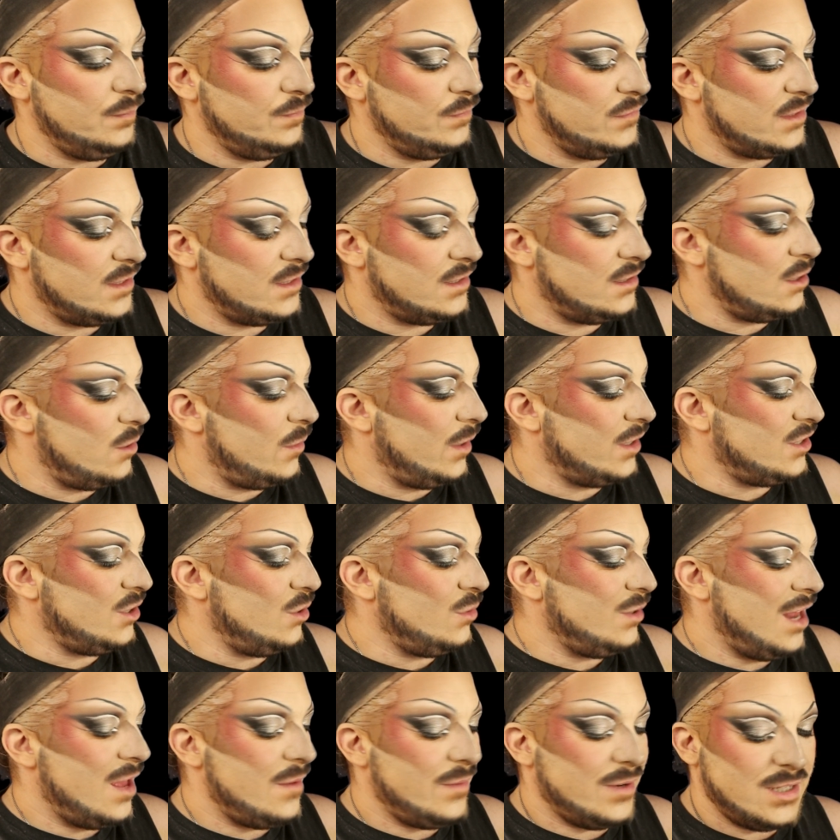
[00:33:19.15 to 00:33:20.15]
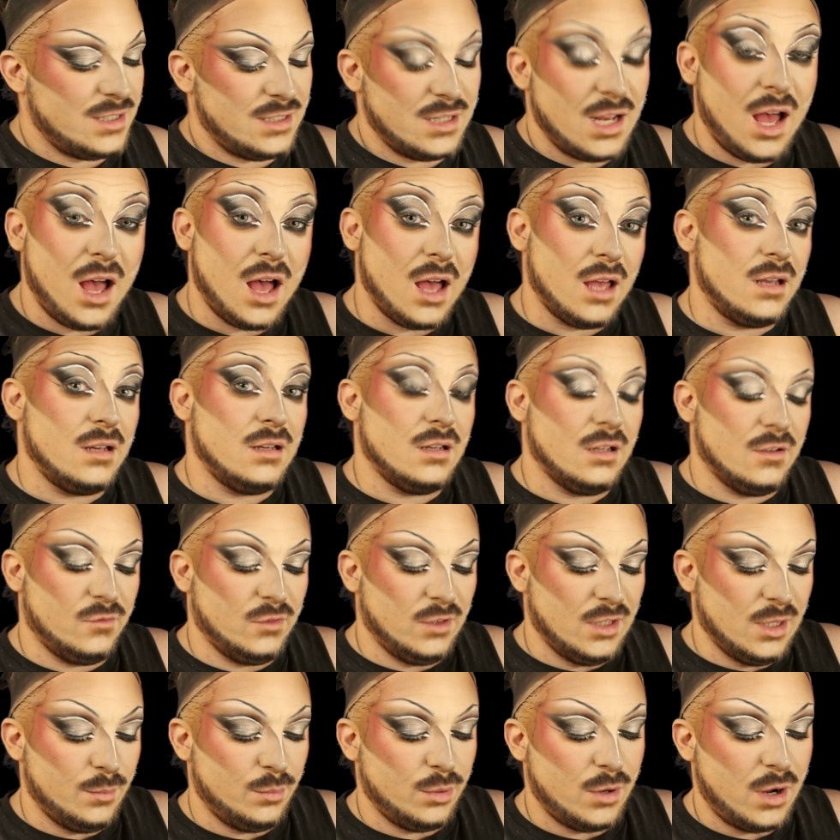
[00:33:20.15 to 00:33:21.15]
So I don't have a ton of
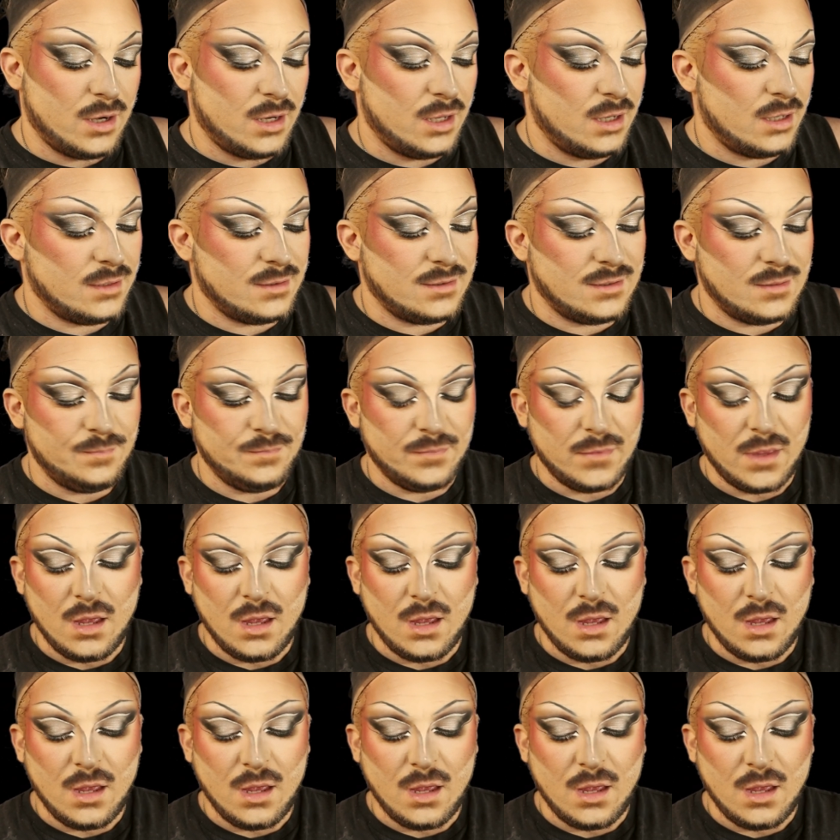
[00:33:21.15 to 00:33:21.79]
lip products,